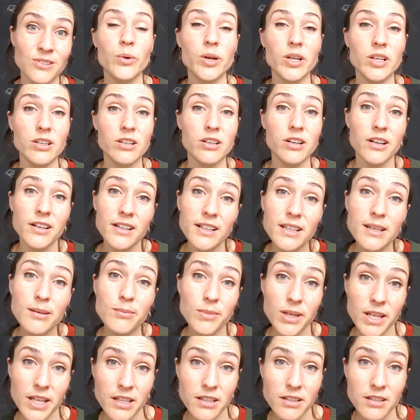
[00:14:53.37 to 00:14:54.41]
When godly
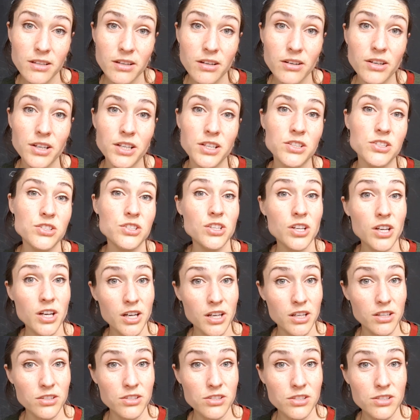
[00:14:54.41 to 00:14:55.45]
men are in
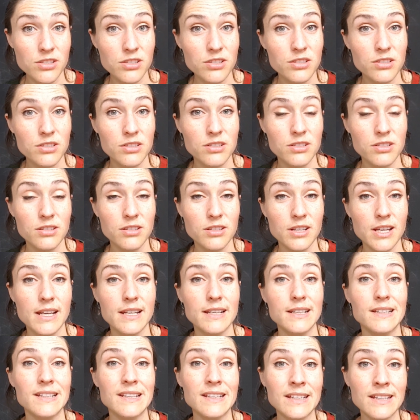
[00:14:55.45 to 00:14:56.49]
charge
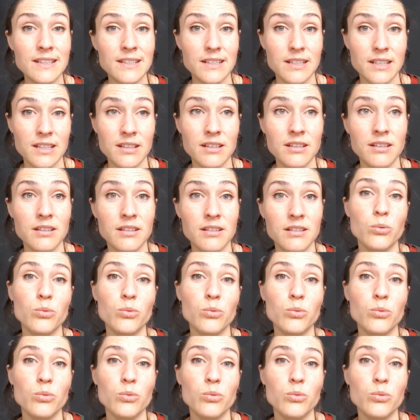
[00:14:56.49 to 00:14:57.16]
and leading,